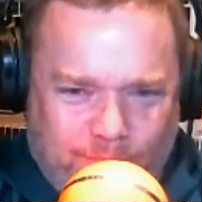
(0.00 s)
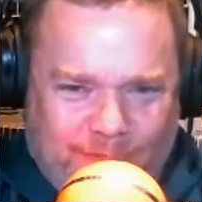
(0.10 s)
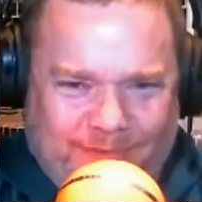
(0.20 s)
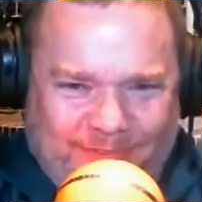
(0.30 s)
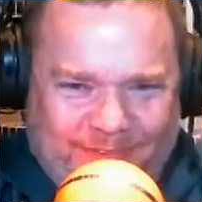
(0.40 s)

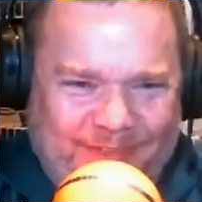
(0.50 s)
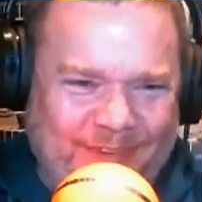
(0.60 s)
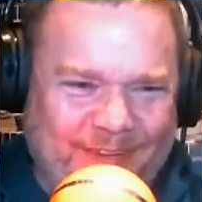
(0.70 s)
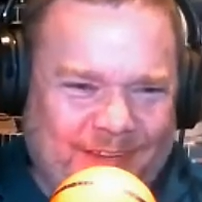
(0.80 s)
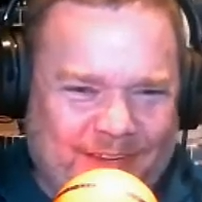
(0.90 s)
I
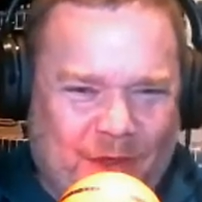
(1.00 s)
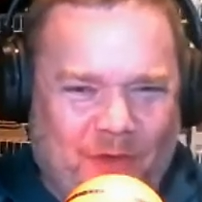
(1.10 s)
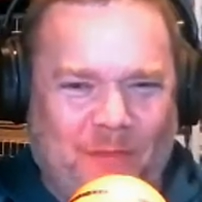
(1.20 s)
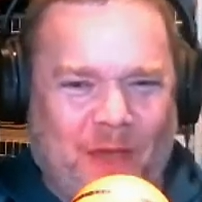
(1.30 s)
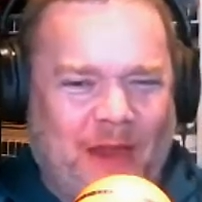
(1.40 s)

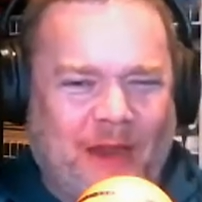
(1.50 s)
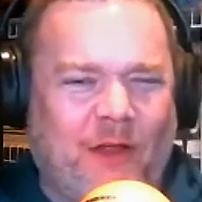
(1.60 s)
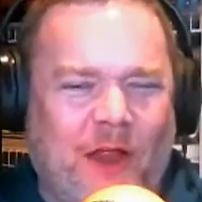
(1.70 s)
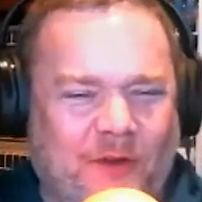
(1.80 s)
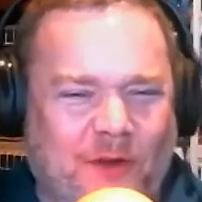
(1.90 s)

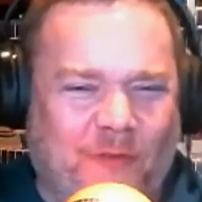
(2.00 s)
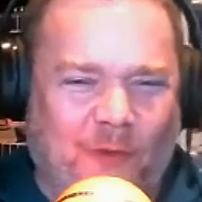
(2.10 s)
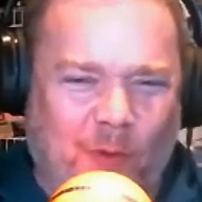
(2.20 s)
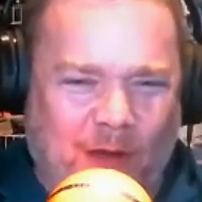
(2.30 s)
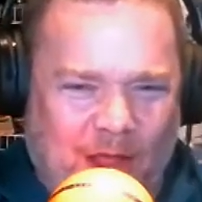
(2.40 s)
don't know if I
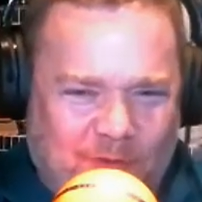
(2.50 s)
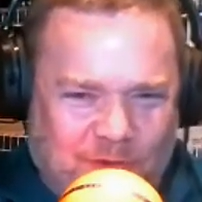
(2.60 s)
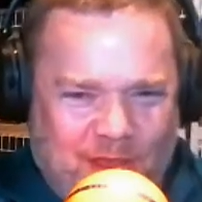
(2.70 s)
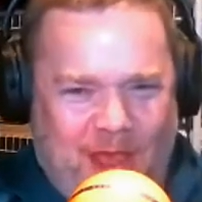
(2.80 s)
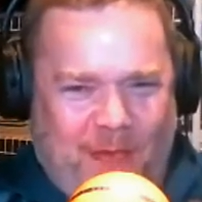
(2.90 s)
want Hydra
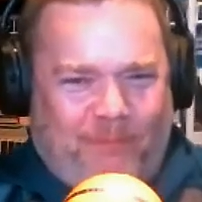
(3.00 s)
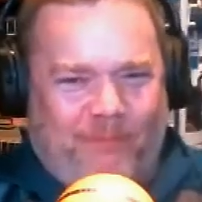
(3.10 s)
Cap.